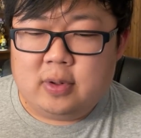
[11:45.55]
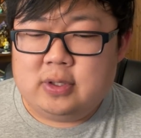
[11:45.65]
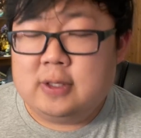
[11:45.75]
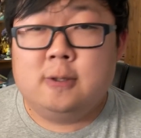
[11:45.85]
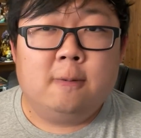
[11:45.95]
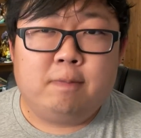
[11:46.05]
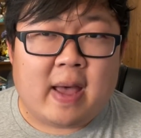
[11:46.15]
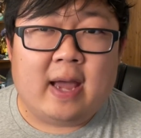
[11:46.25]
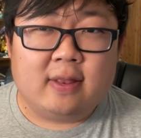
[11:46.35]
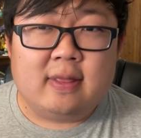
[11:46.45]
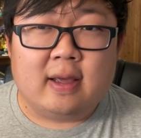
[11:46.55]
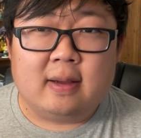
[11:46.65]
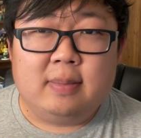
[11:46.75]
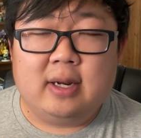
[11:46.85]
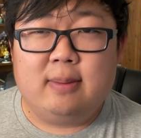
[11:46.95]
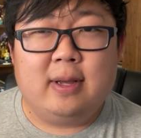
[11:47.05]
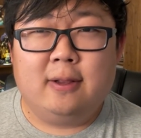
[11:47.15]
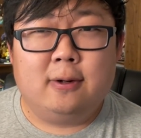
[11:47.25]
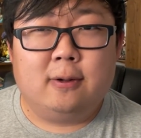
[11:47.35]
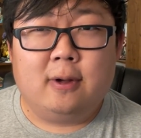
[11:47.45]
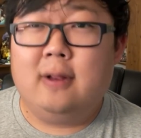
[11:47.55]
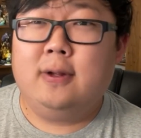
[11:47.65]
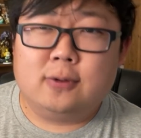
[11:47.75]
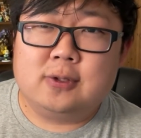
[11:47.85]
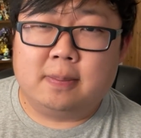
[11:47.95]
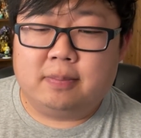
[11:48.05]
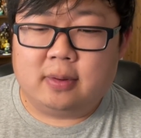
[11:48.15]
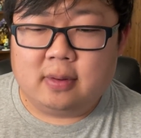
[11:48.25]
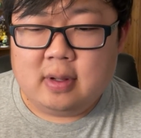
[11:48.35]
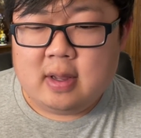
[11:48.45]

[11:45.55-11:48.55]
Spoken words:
Which isn't a bad thing, but it can be a little simple.